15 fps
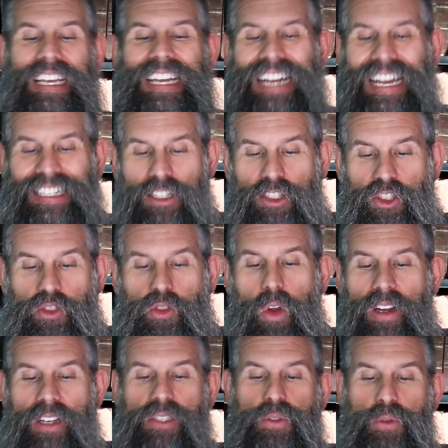I
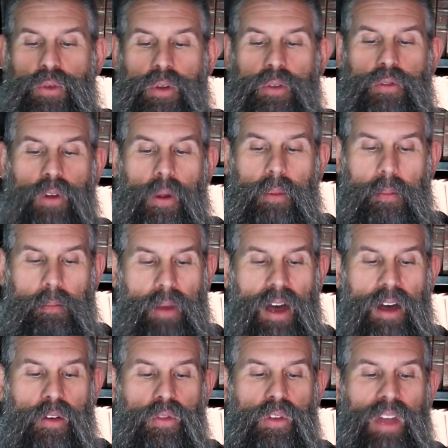destroyed his fruit from
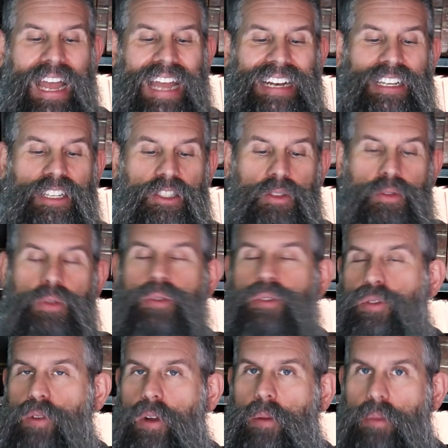above and his roots
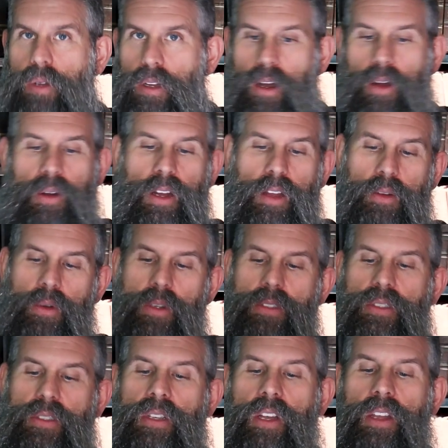from below. In other
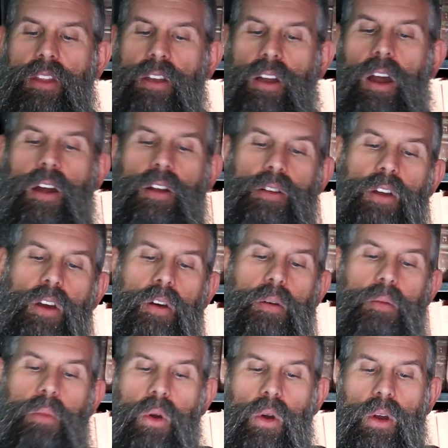words, there are no
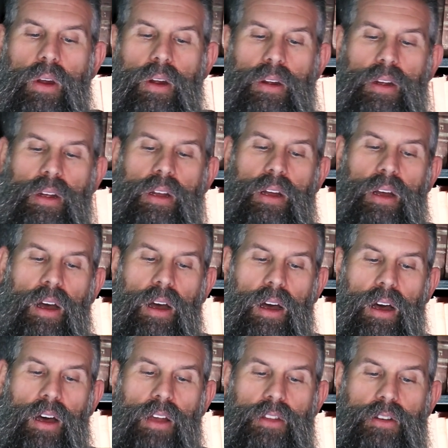more
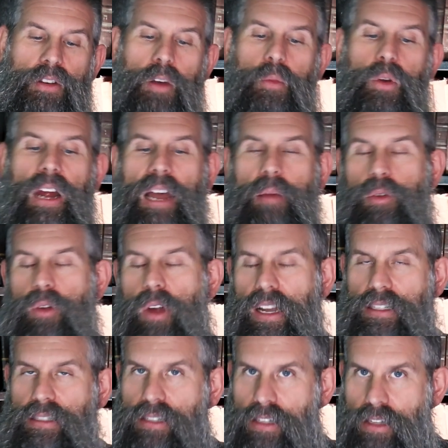
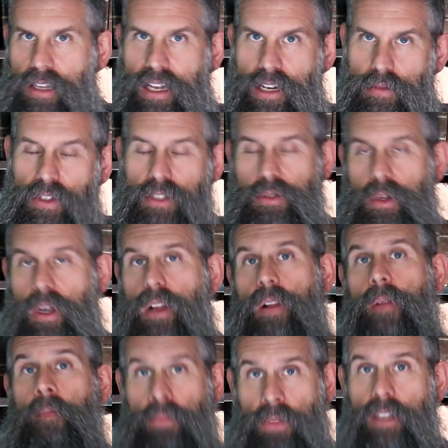Amorites in the land of Israel.
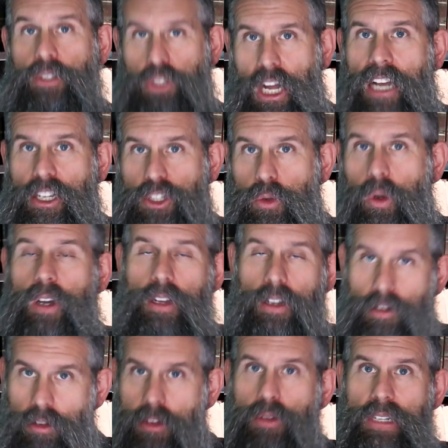Joshua
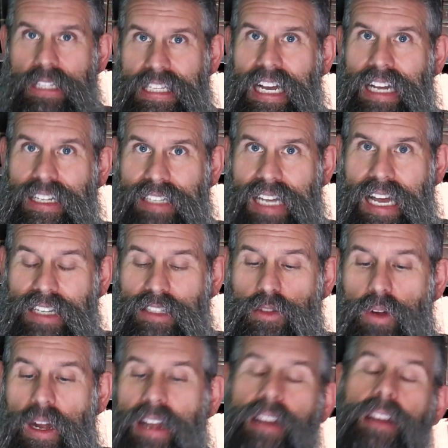concluded that task,
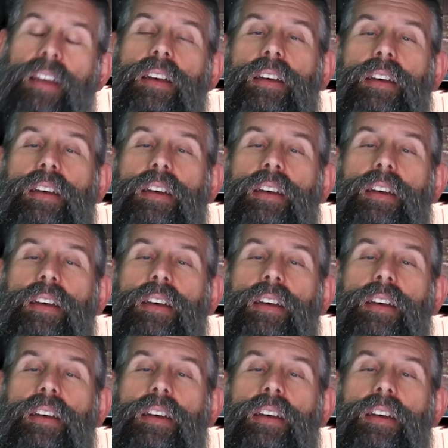right?